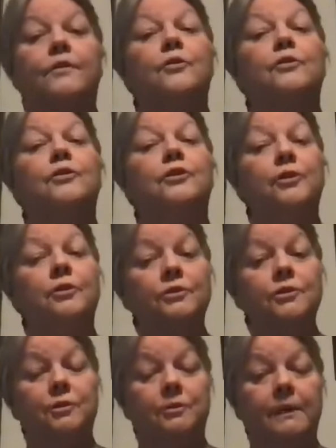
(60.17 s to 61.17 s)
you're new
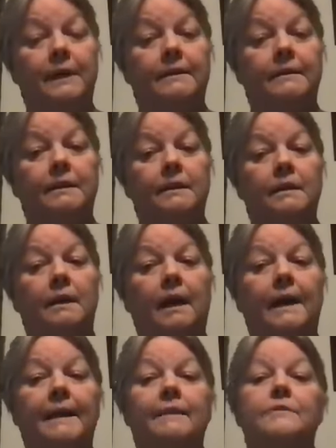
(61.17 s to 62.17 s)
to it, I
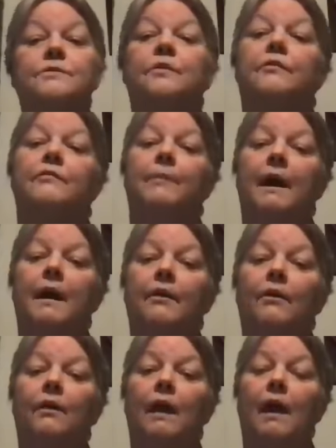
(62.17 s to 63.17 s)
can sort of
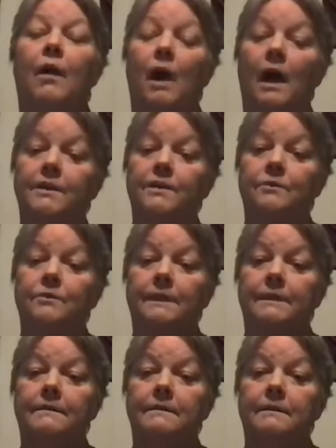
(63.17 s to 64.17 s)
model how I do
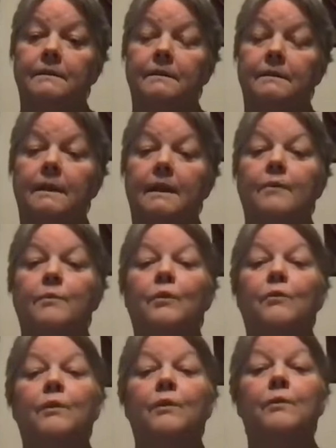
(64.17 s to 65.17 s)
it, but
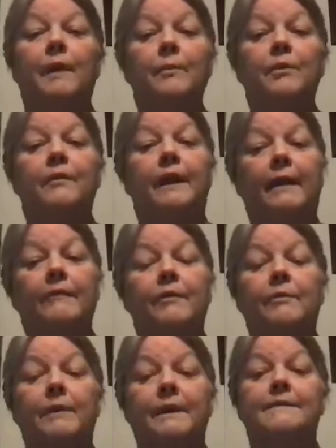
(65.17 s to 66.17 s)
remember that
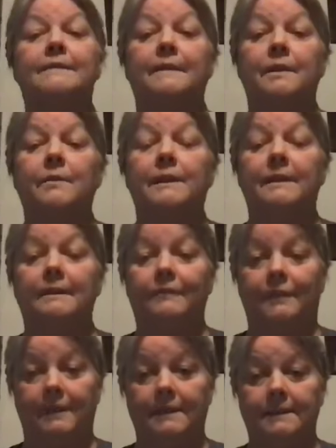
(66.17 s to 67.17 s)
everybody's a little bit
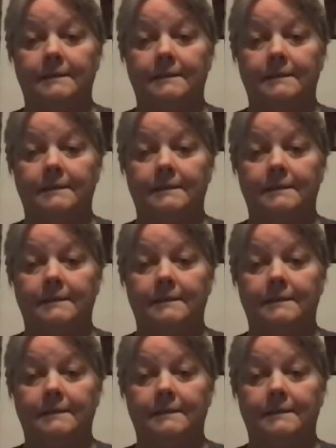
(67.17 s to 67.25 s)
different.